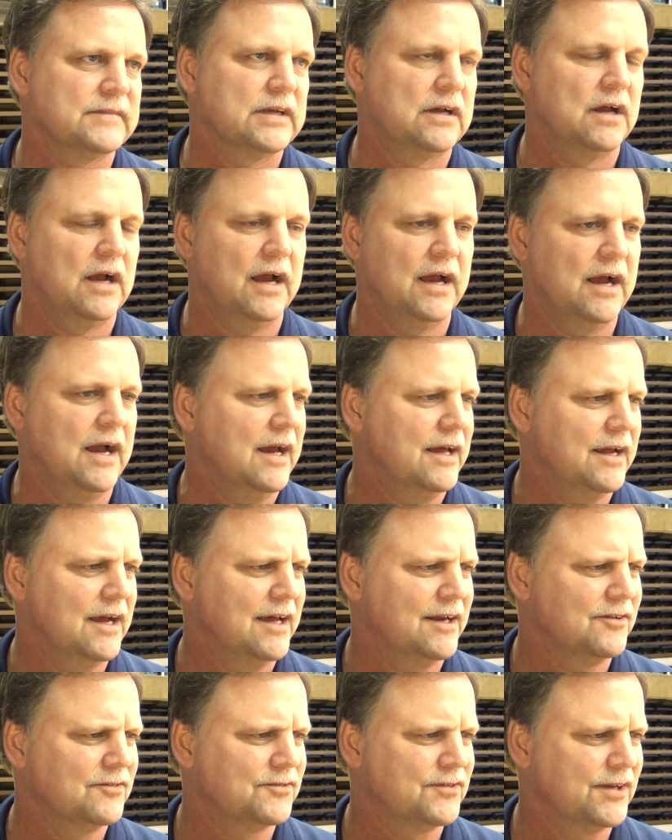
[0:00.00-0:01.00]
I,
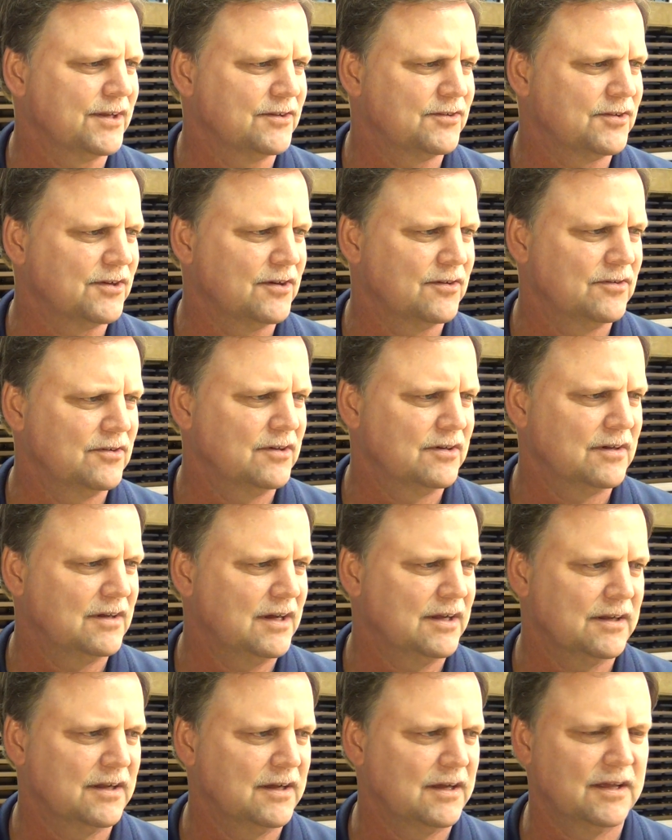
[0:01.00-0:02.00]
I, I don't think so.
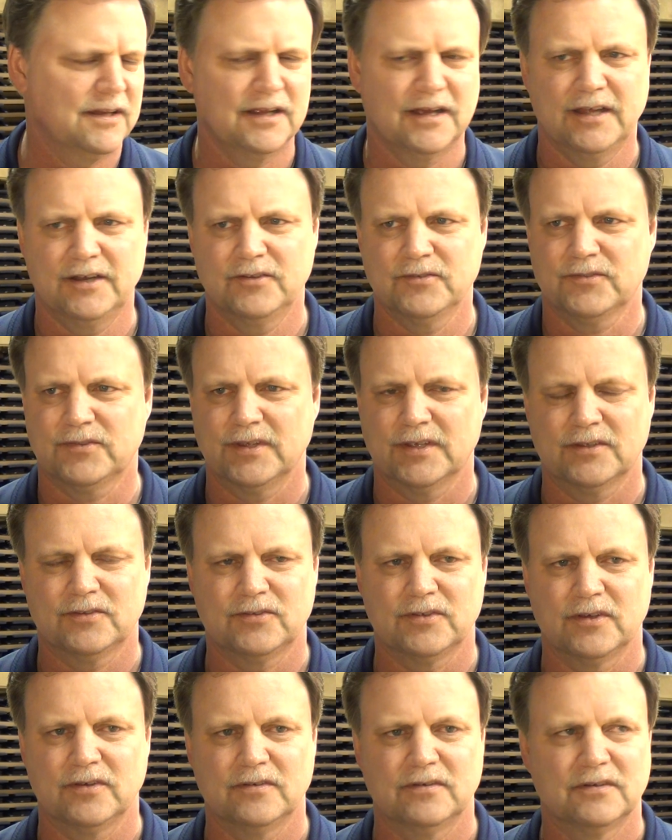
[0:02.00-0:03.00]
I, I, I don't think
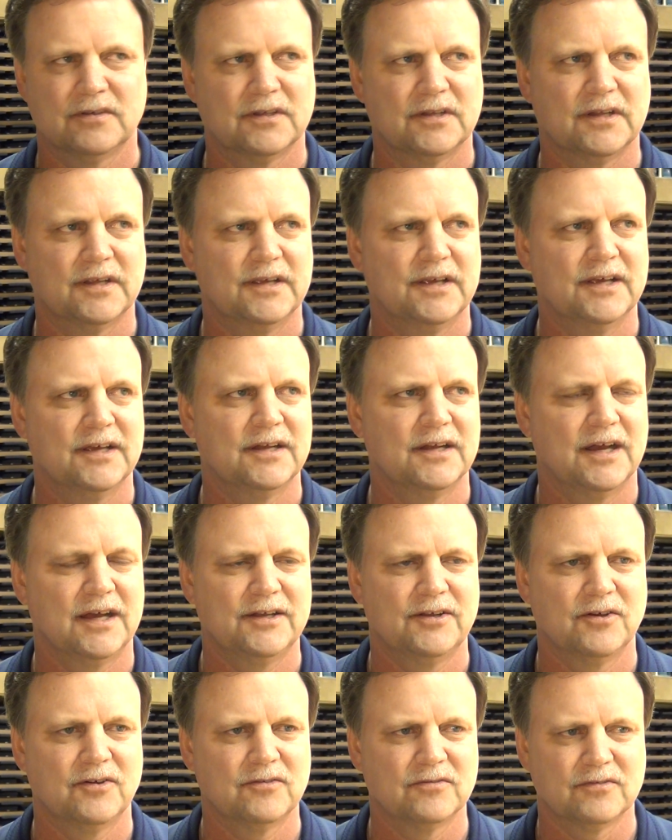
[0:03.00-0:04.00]
so. And again, I
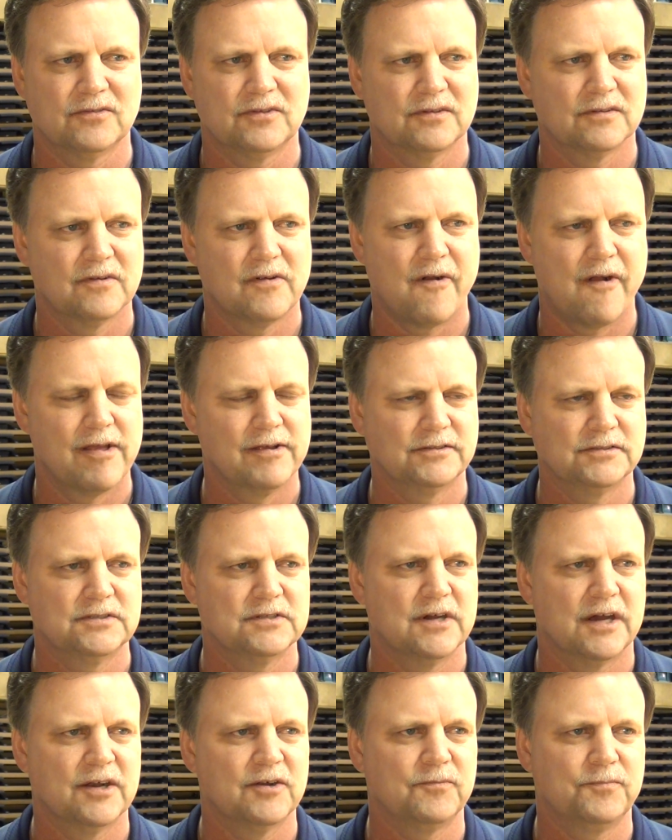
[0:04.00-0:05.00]
don't, you
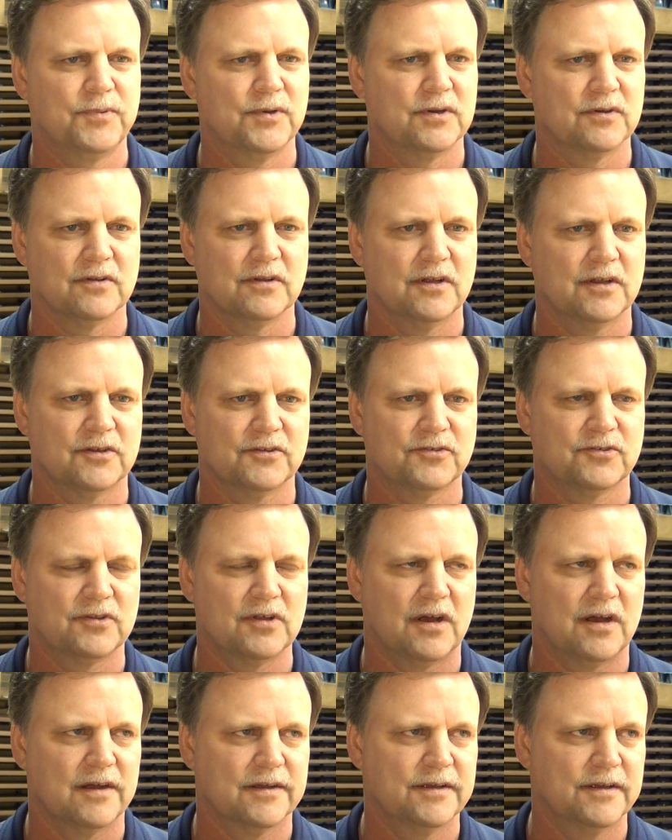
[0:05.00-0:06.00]
know, I don't put a lot of
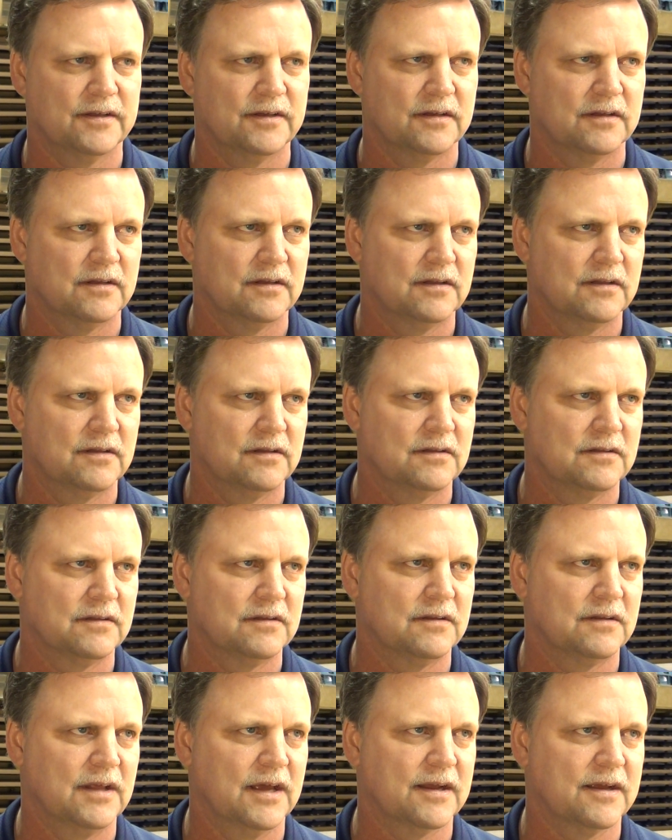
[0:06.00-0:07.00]
stock in
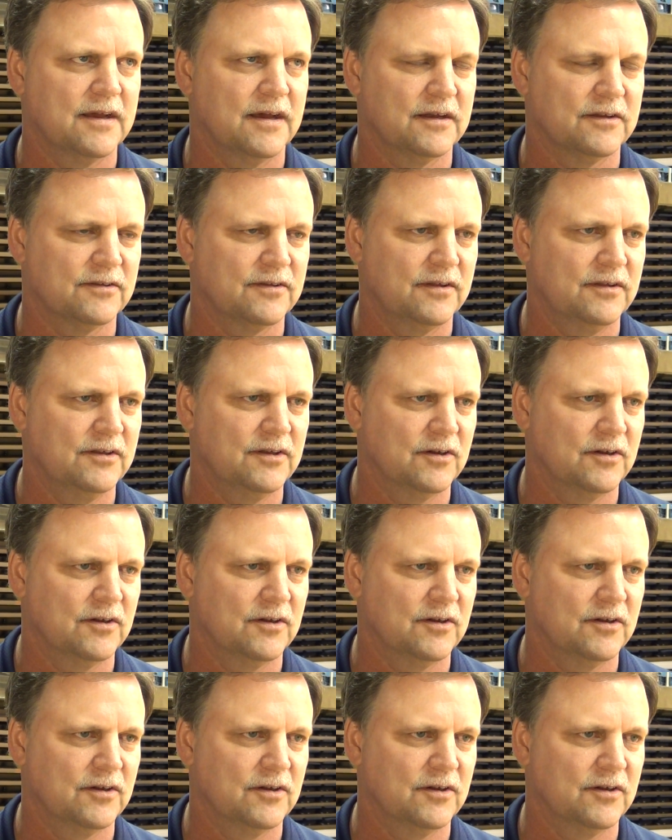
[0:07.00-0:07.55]
that kind of thing.